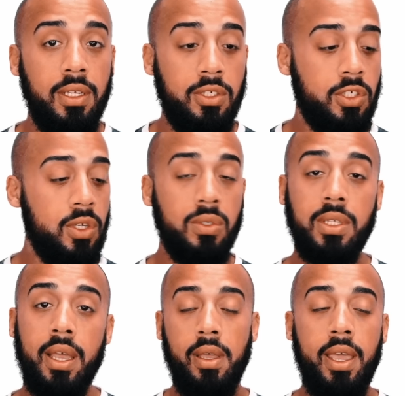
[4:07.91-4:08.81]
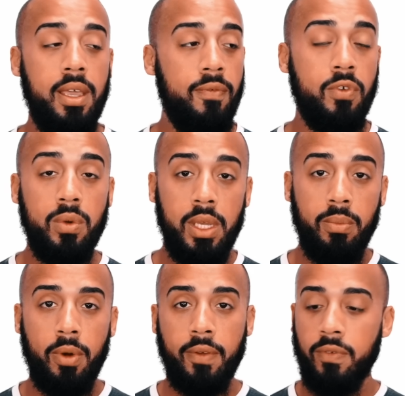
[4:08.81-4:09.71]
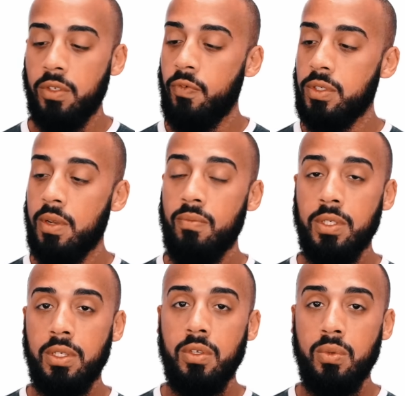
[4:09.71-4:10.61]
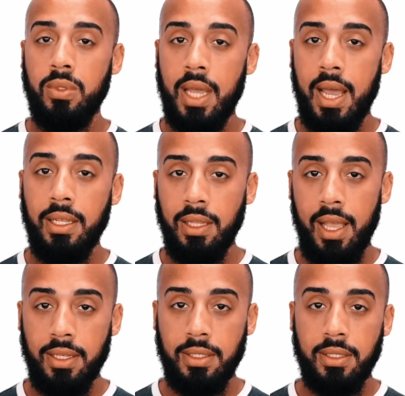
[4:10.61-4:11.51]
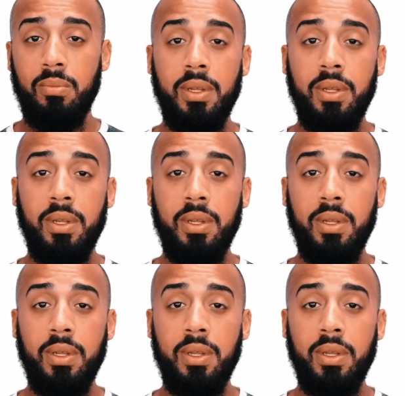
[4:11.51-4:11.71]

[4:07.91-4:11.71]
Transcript: It just shows that, hey, if you eat breakfast, for some reason you die less.